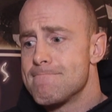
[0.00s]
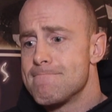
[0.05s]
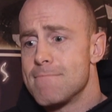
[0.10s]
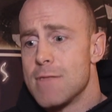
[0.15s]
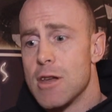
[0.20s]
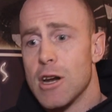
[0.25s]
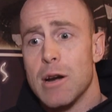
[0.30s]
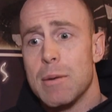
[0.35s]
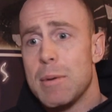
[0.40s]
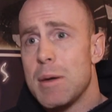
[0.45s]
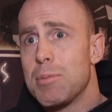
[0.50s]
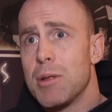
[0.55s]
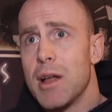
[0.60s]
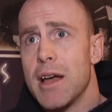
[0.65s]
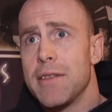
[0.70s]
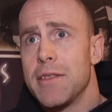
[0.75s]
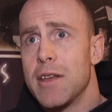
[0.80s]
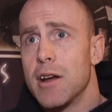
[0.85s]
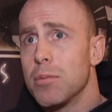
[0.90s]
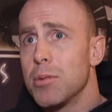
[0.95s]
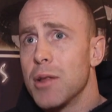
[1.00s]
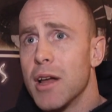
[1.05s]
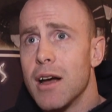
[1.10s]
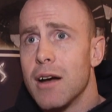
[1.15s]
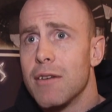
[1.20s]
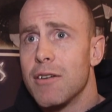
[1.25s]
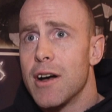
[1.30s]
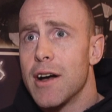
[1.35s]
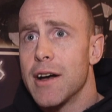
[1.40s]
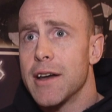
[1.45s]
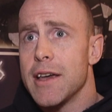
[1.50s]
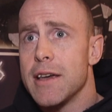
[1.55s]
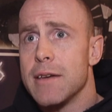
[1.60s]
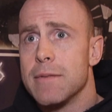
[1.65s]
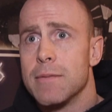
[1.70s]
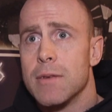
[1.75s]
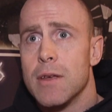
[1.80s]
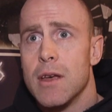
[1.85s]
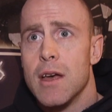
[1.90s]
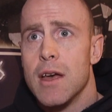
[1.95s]
going to be playing their playoff hockey.
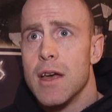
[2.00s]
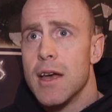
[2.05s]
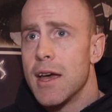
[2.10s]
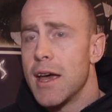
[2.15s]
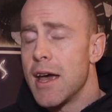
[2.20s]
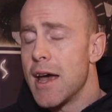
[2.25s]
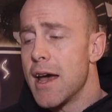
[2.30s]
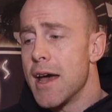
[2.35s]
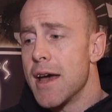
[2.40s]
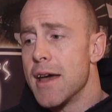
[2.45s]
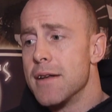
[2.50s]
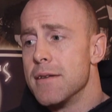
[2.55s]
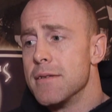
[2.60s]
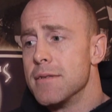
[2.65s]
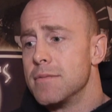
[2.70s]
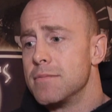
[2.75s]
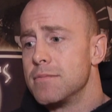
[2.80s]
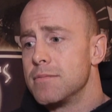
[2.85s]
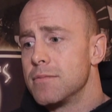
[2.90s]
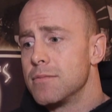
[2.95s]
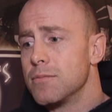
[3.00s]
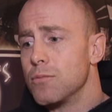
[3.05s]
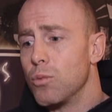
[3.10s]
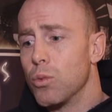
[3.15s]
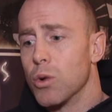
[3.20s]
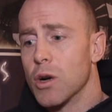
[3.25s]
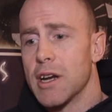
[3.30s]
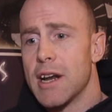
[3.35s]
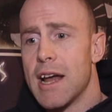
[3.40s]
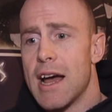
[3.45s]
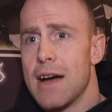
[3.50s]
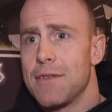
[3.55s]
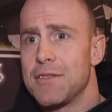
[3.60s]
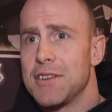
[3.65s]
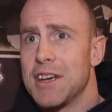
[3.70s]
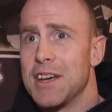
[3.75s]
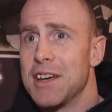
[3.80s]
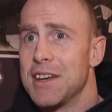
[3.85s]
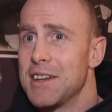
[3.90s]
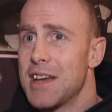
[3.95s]
And we're going to
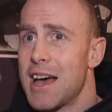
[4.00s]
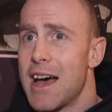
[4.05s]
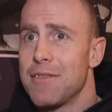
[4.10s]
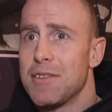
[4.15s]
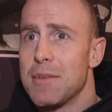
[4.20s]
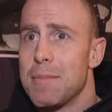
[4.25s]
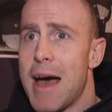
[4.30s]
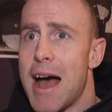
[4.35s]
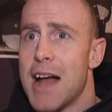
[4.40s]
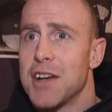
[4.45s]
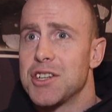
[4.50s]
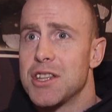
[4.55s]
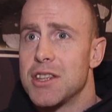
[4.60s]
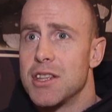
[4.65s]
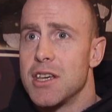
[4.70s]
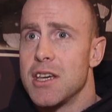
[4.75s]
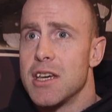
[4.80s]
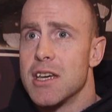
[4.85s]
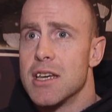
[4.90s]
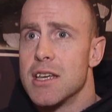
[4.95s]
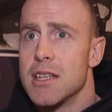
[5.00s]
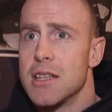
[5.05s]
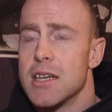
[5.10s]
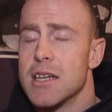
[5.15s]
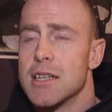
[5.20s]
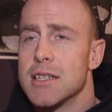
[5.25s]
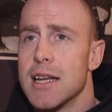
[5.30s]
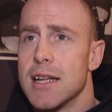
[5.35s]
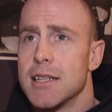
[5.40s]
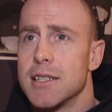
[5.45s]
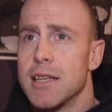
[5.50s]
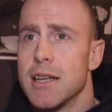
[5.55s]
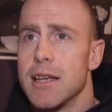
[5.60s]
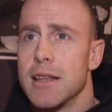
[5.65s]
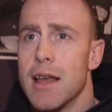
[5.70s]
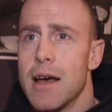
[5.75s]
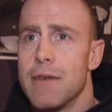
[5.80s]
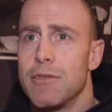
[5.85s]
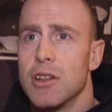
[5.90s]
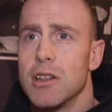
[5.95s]
have to match the intensity
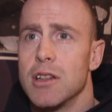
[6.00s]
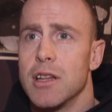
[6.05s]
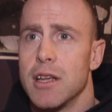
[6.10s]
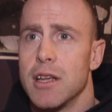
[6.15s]
level